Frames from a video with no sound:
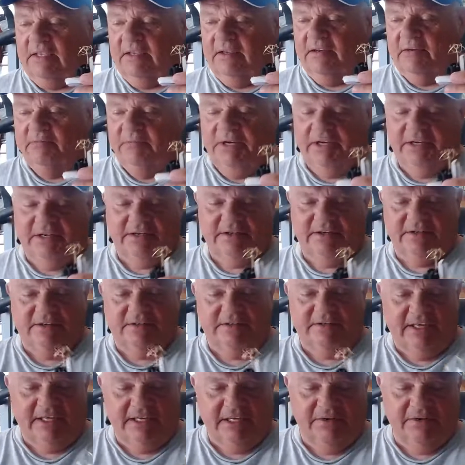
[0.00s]
But
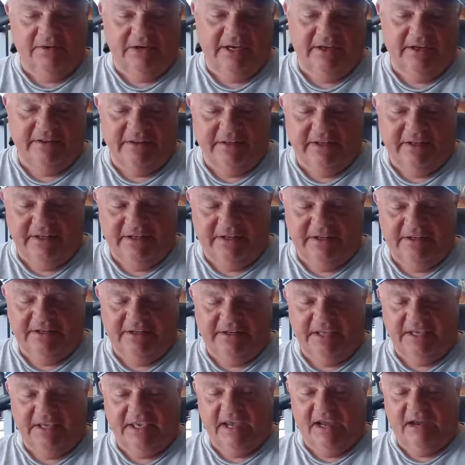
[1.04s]
anyway, in
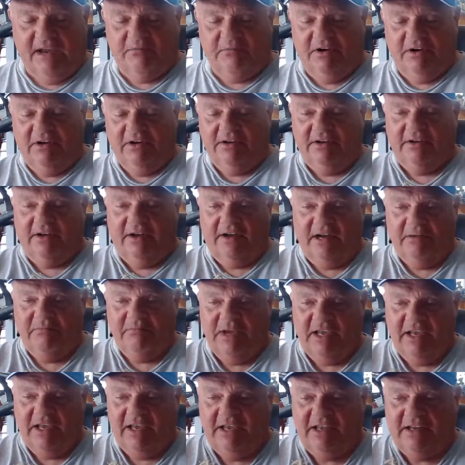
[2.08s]
the camera,
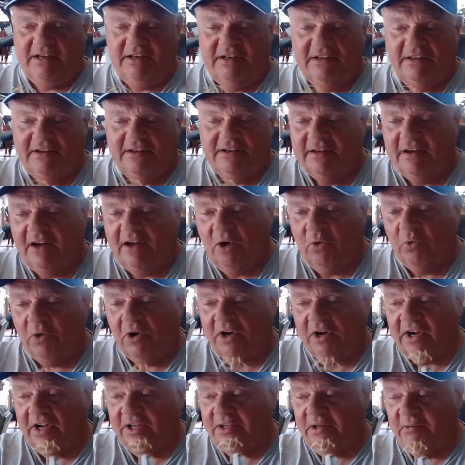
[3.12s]
I'll
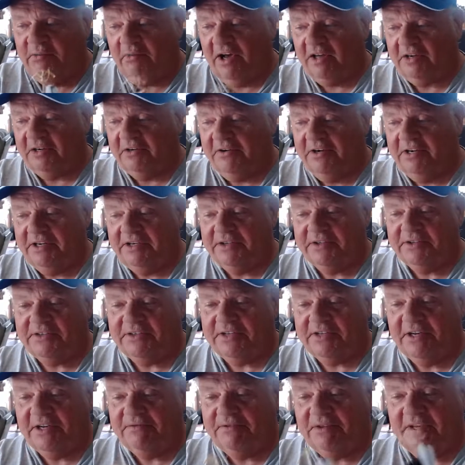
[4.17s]
work on the moderator
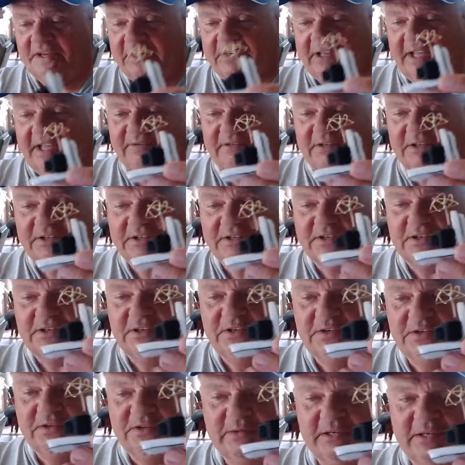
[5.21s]
stuff. You're gonna have to
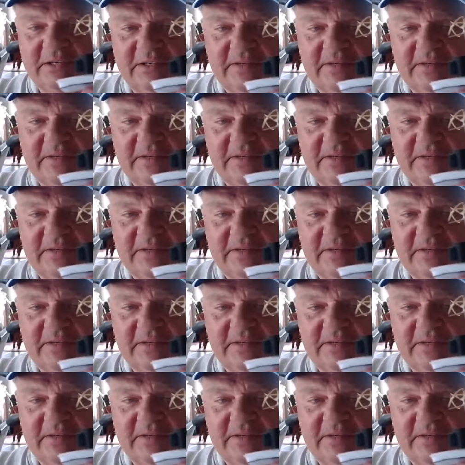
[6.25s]
excuse me.